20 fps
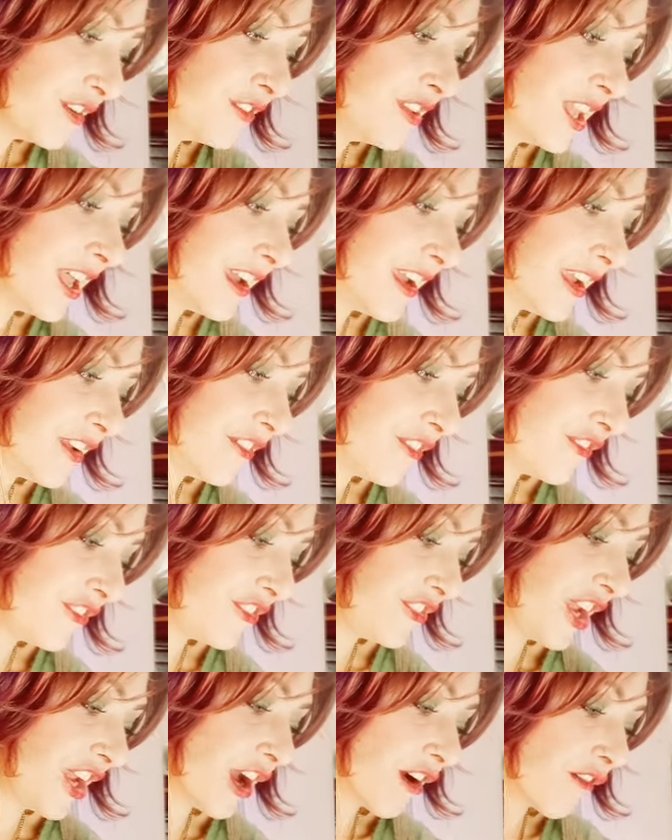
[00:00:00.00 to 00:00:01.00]
of Life
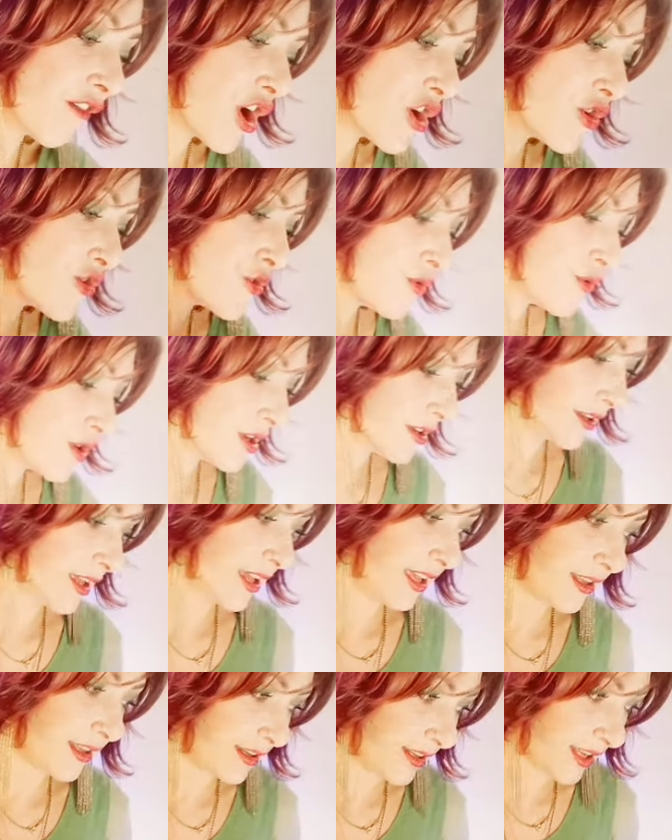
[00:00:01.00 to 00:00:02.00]
Tarot
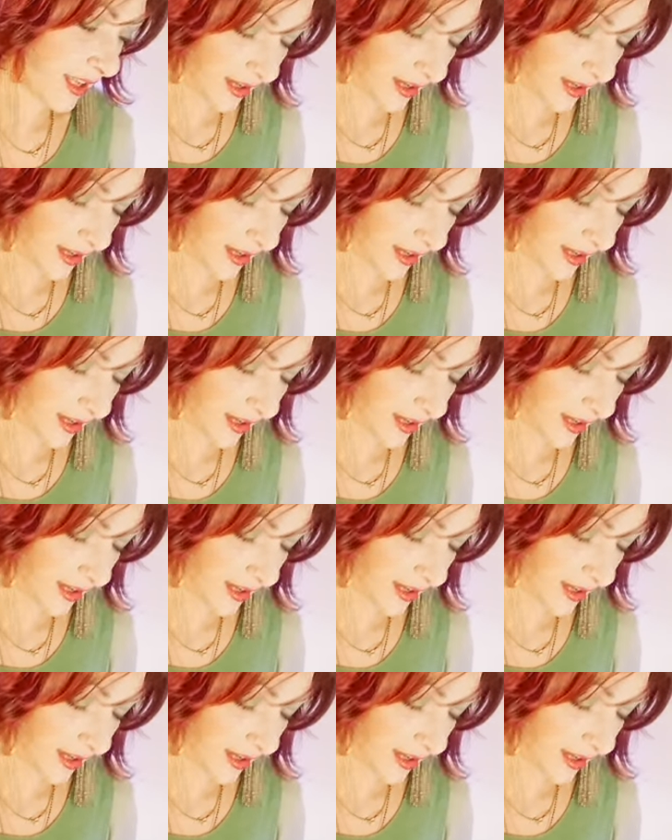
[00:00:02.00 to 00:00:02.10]
and